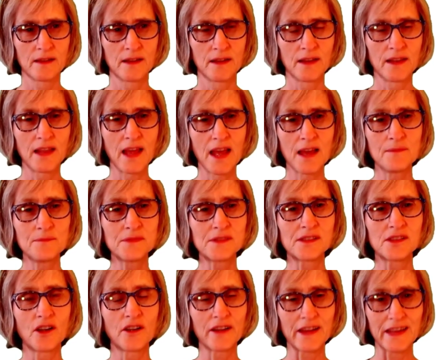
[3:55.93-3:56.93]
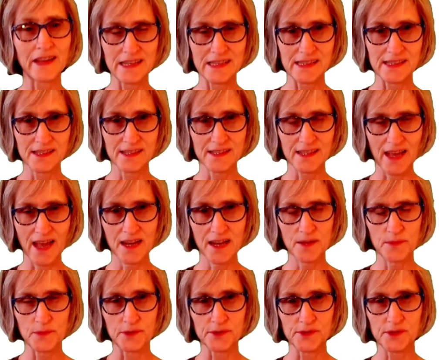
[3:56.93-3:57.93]
Lambs are innocent
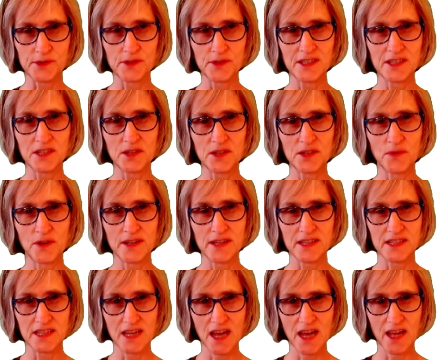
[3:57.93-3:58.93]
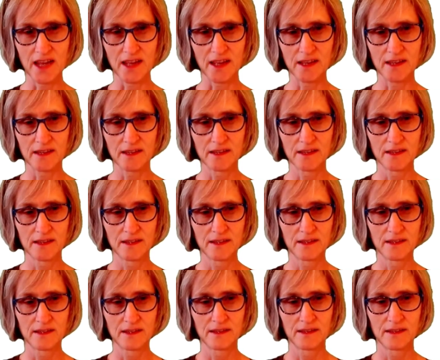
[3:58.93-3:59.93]
animals who didn't want to die.
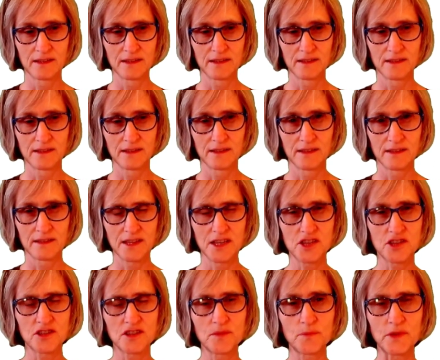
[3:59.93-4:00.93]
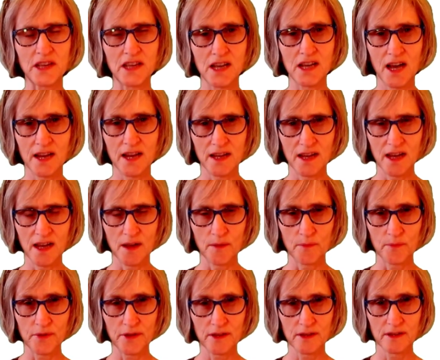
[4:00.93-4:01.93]
They shouldn't be cut up
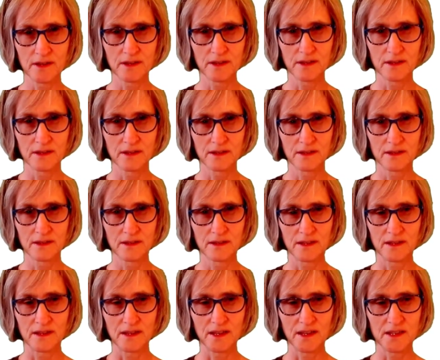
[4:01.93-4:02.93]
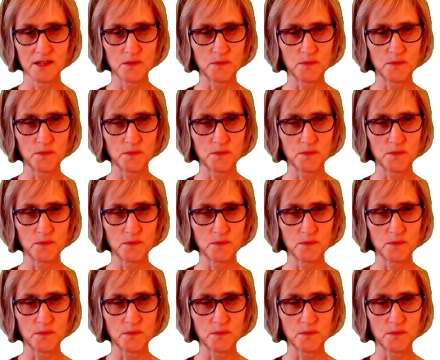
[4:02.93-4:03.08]
and